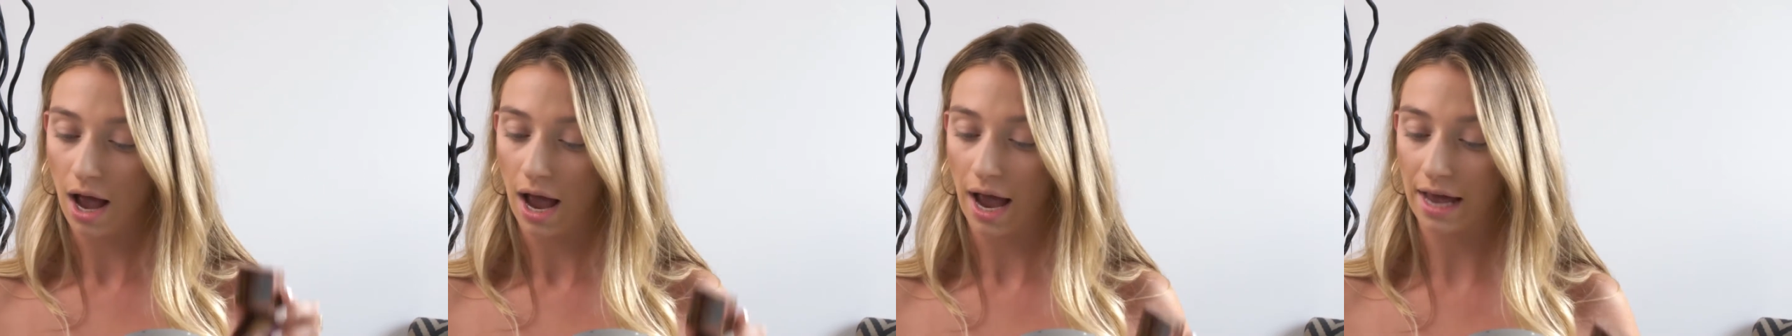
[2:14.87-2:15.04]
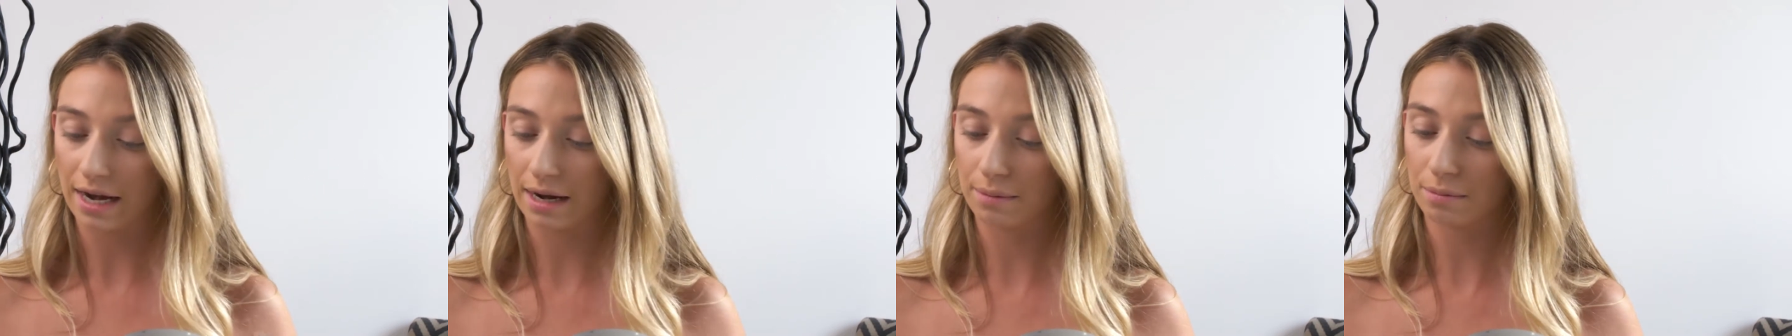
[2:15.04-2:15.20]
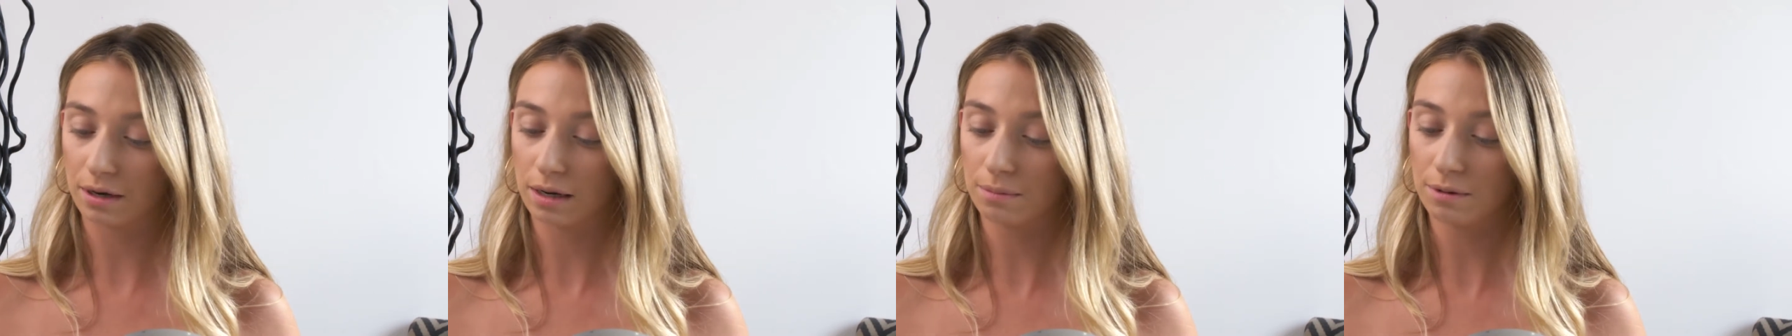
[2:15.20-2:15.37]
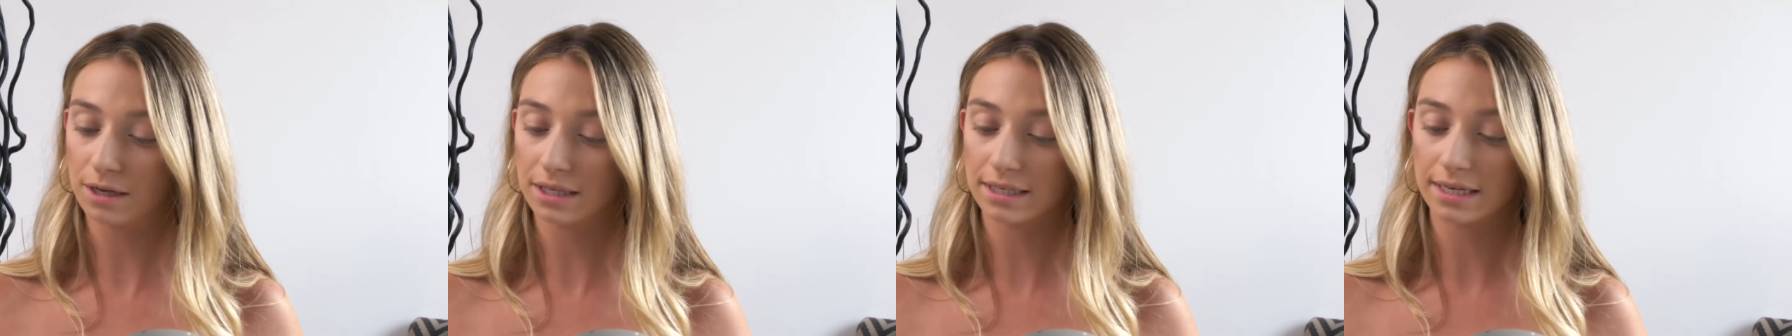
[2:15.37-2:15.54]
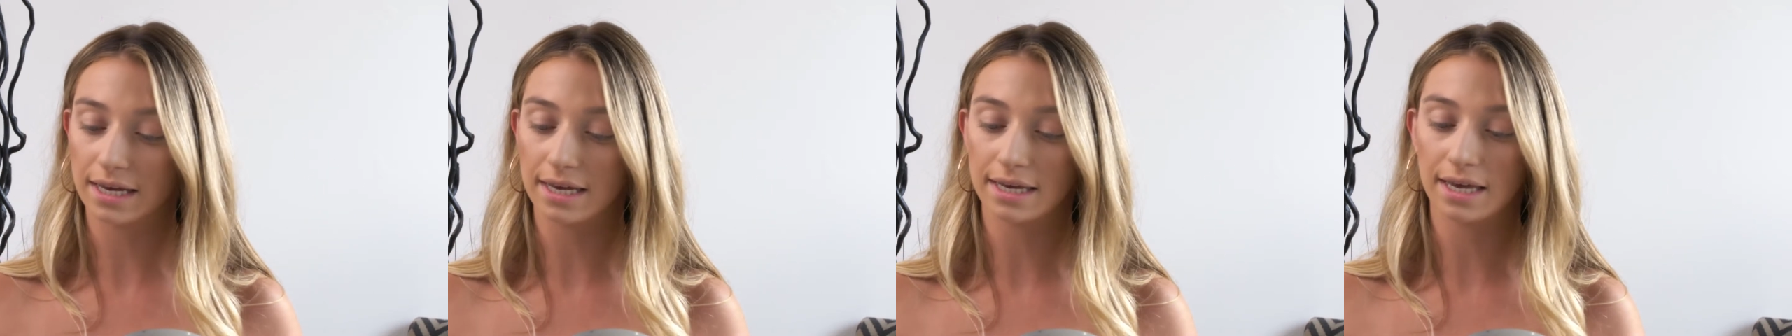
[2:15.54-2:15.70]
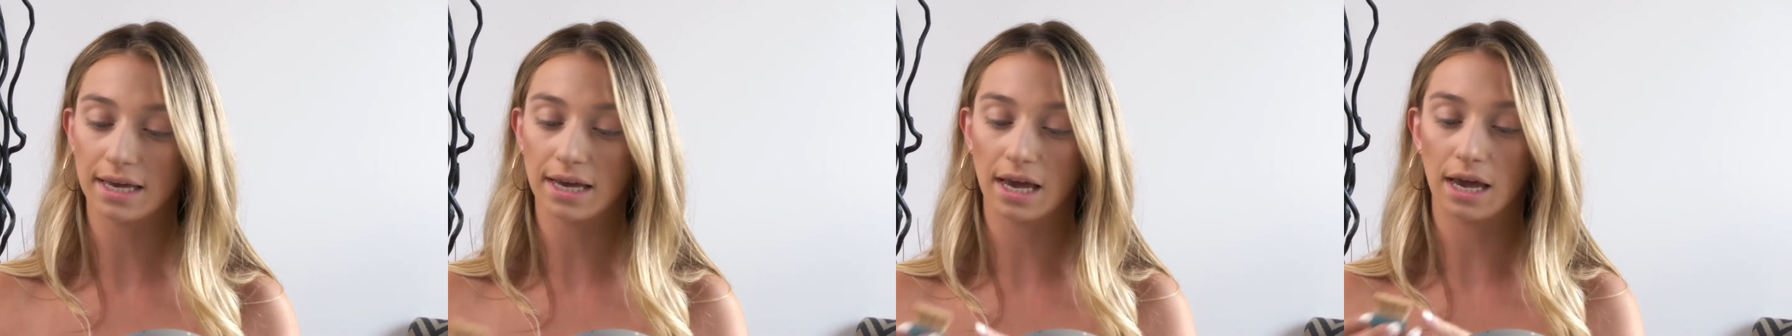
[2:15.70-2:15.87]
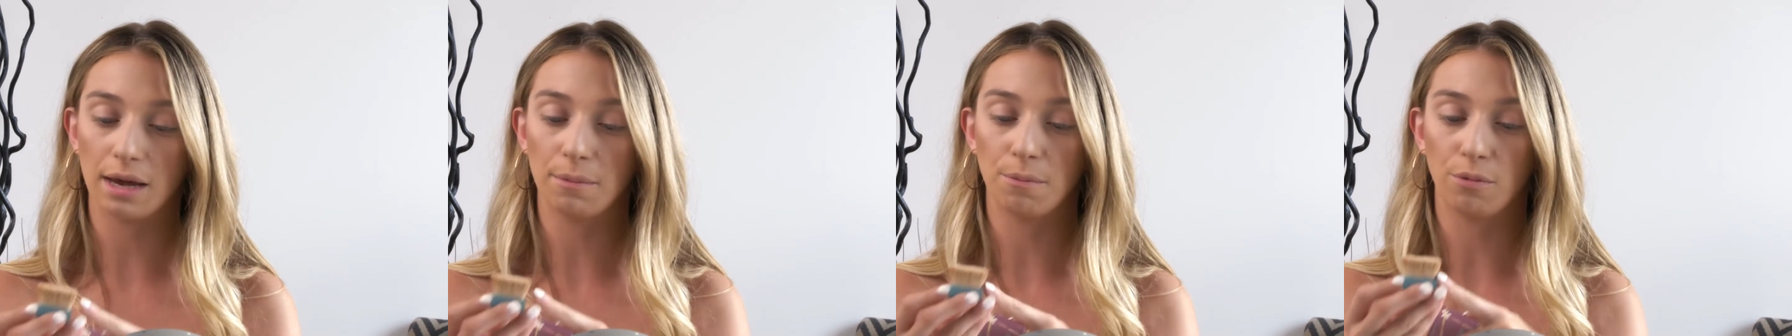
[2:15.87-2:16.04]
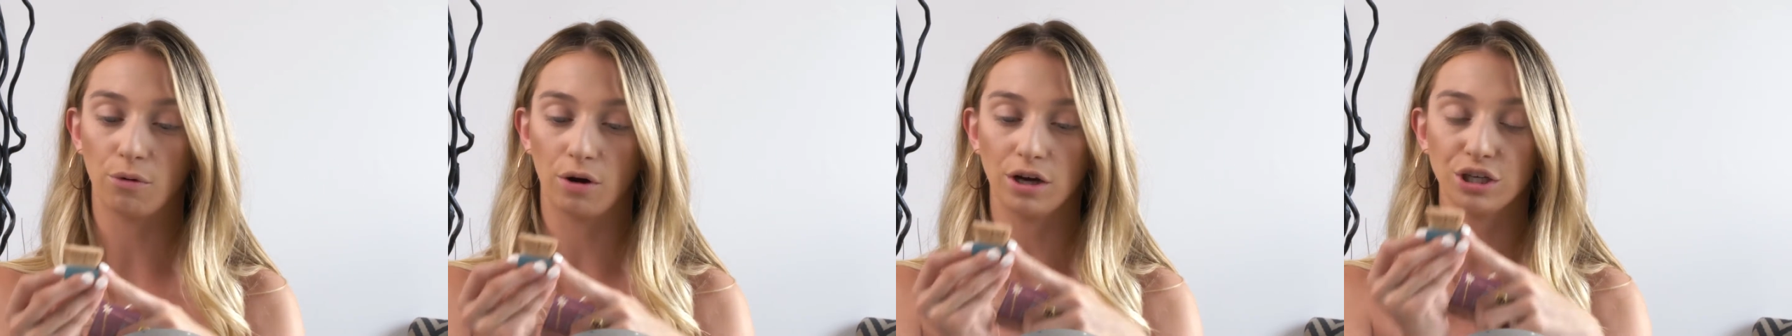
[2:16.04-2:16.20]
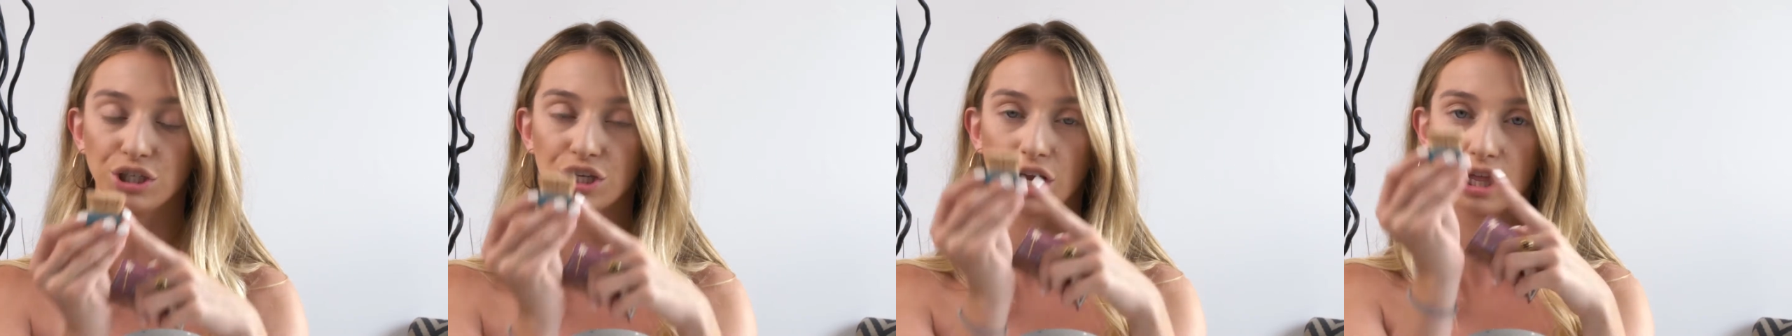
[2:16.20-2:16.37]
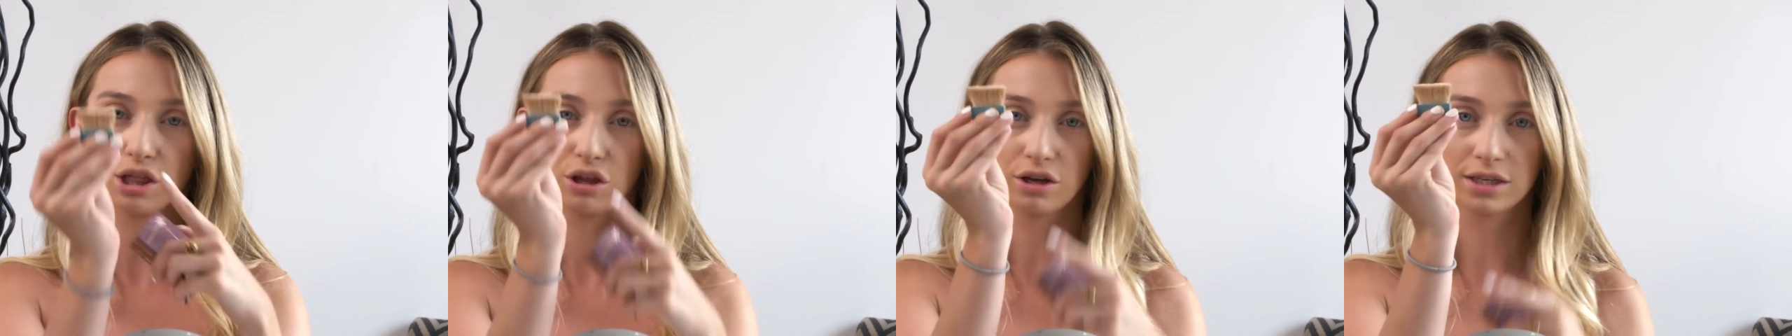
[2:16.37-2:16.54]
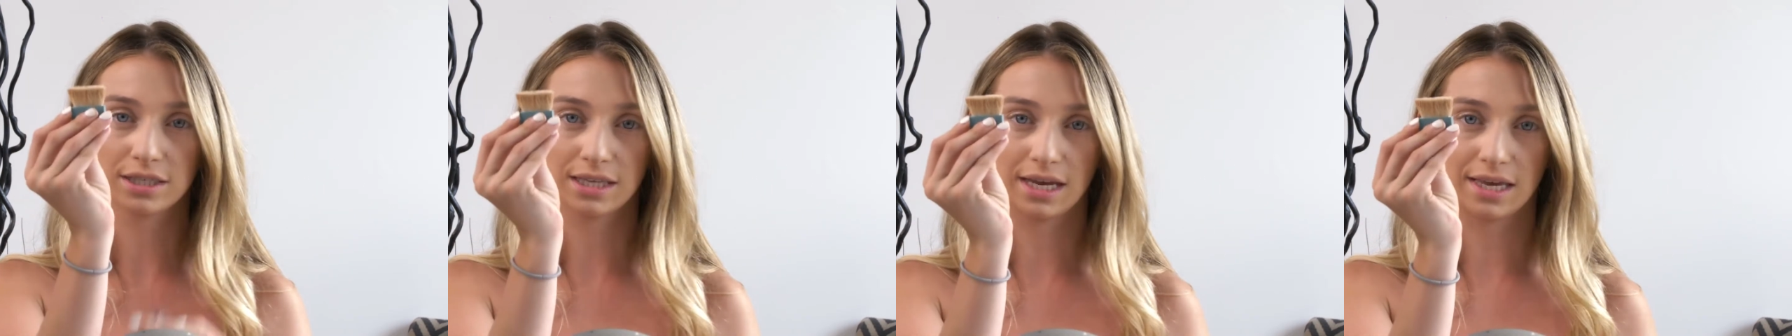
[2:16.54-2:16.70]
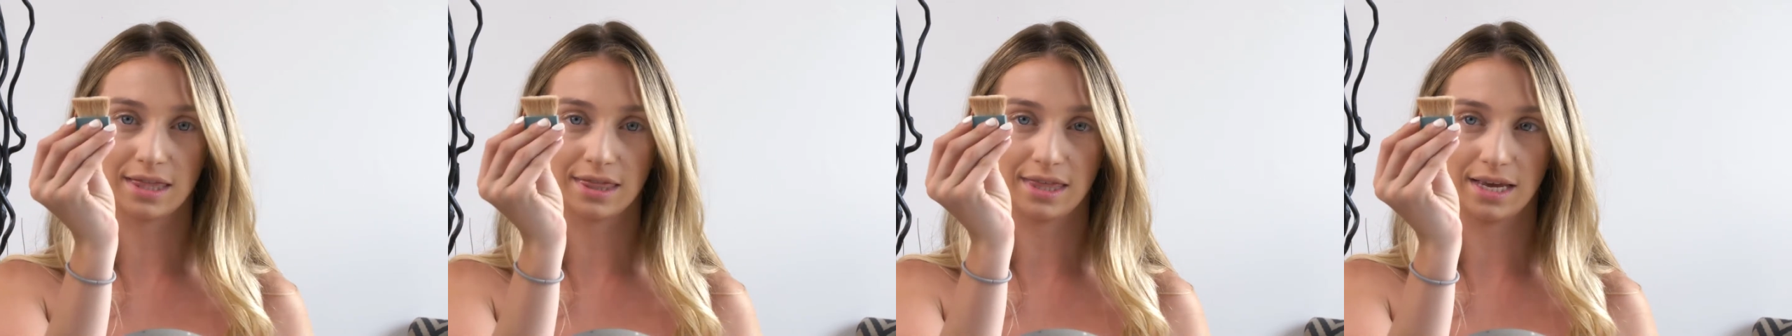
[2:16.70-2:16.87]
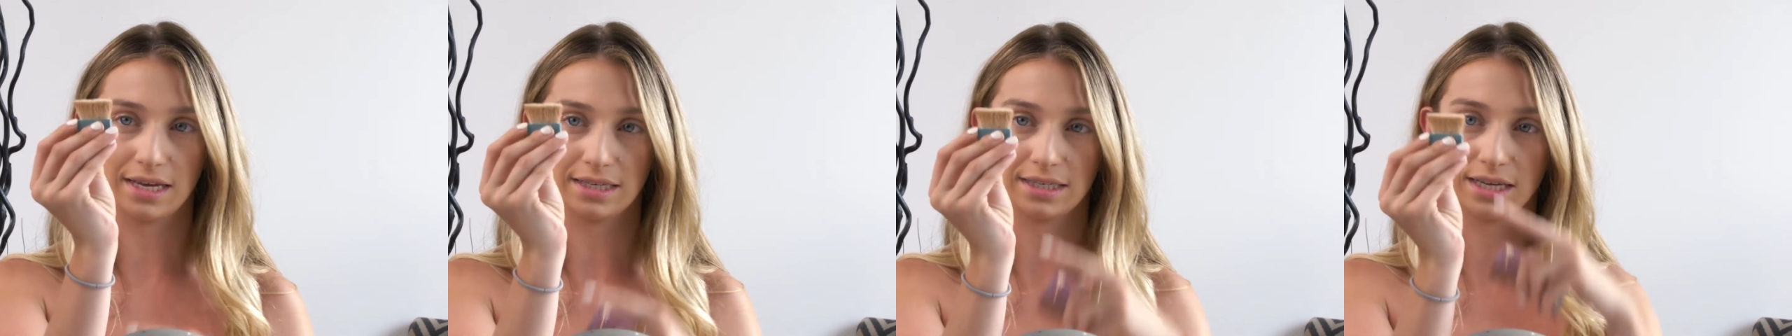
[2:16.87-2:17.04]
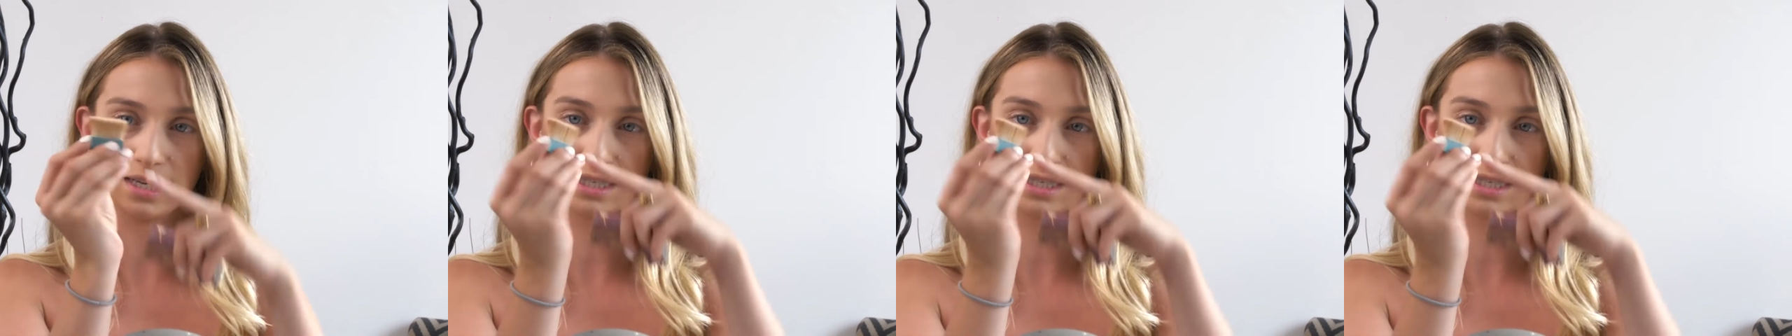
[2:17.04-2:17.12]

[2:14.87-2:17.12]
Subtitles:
And I'm going to be taking a brush that looks like this.